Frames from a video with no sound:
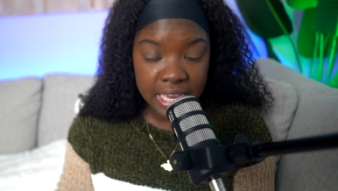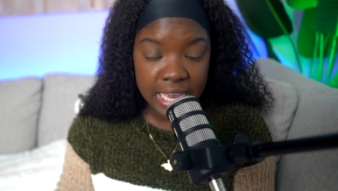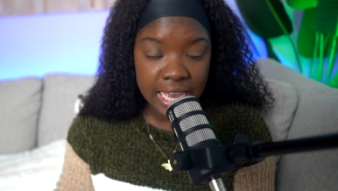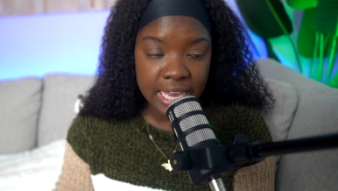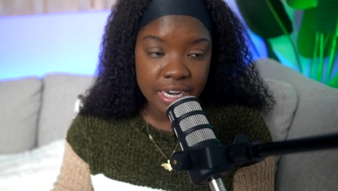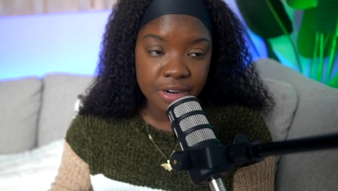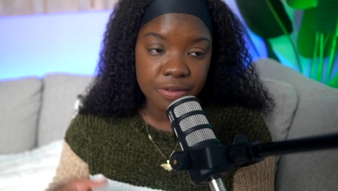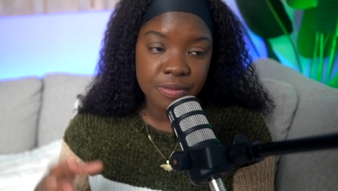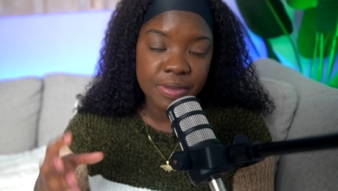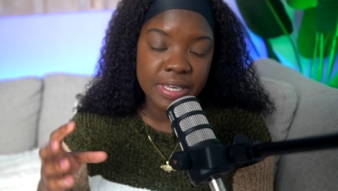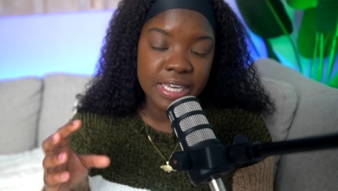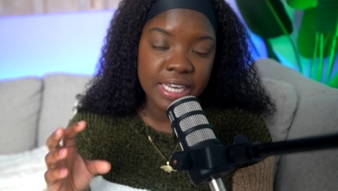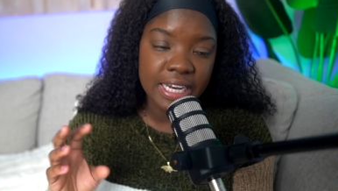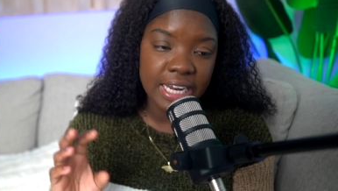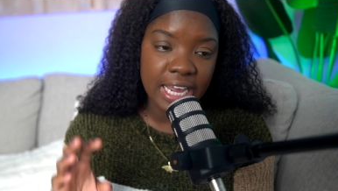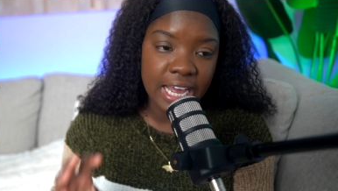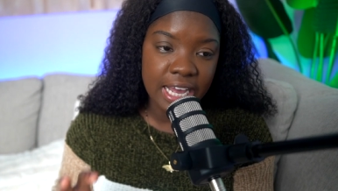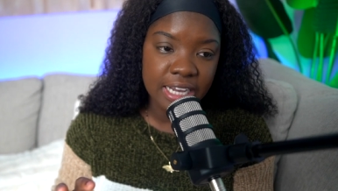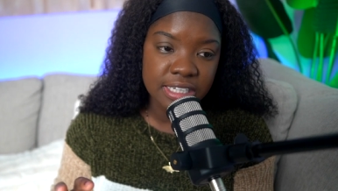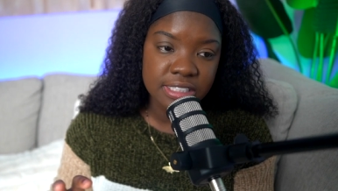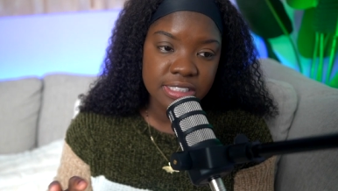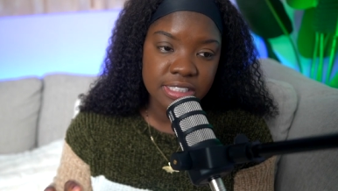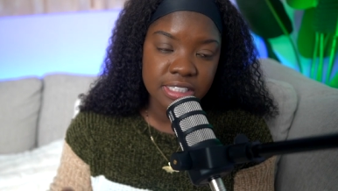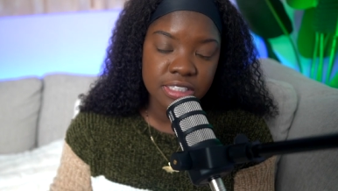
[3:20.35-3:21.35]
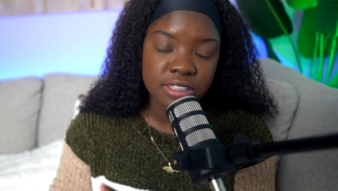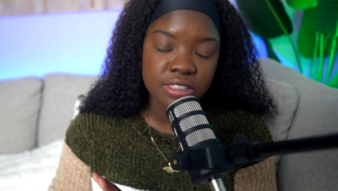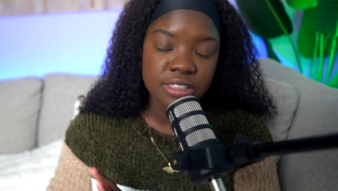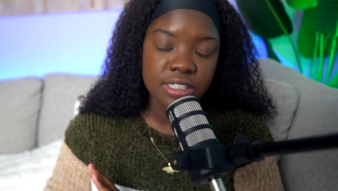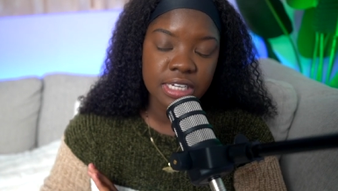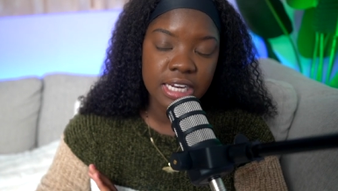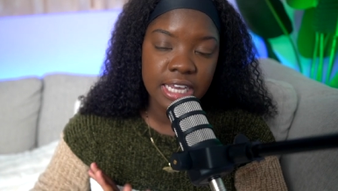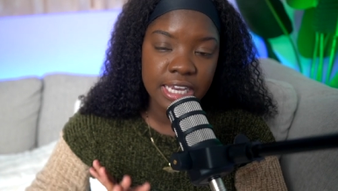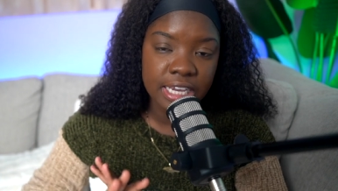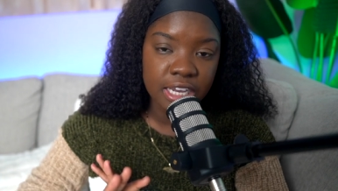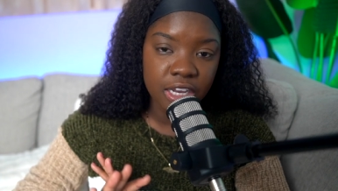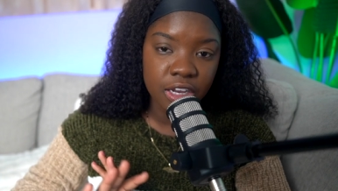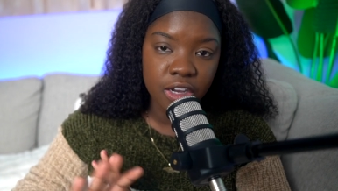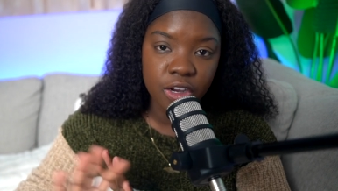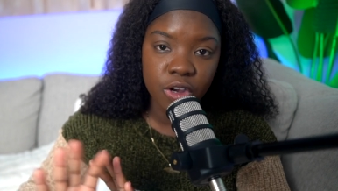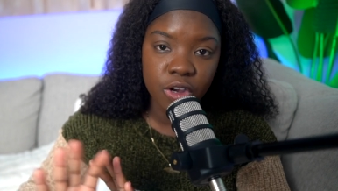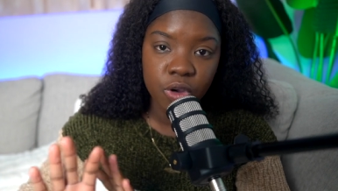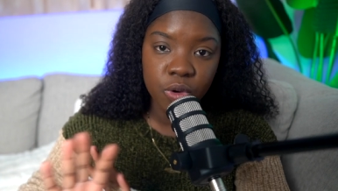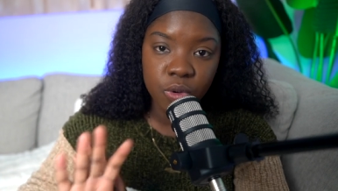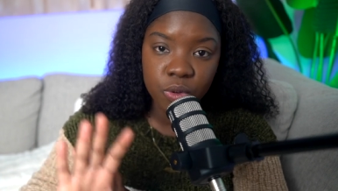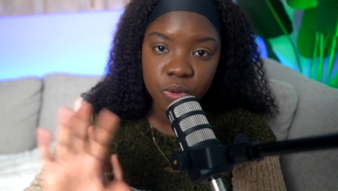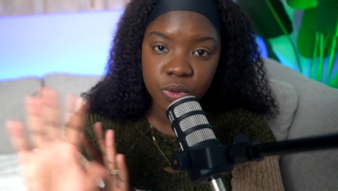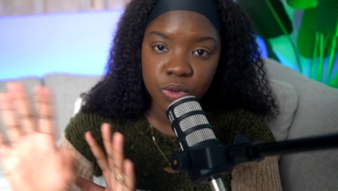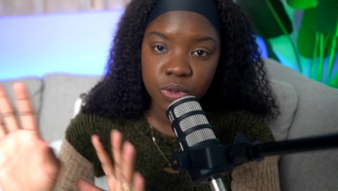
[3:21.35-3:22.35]
and then we get access to like a
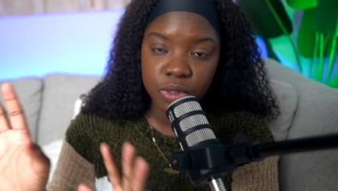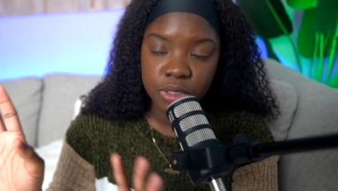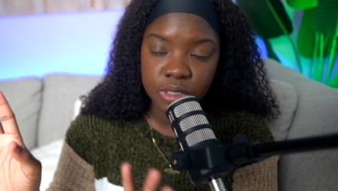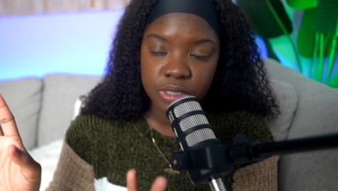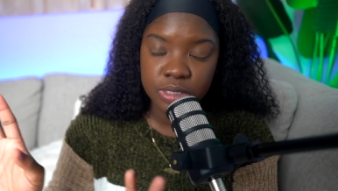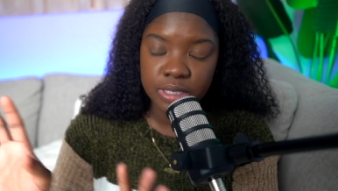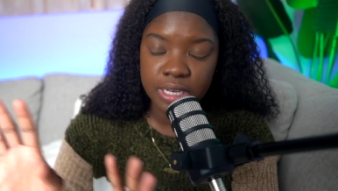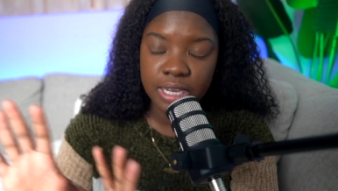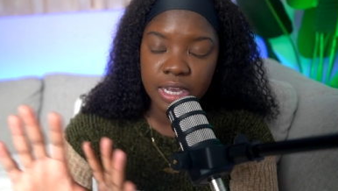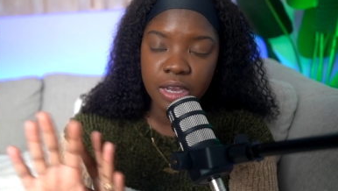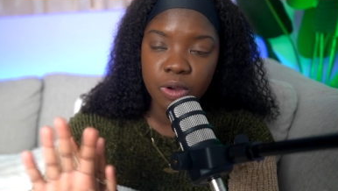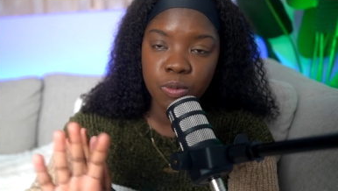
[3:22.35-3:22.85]
whole uh,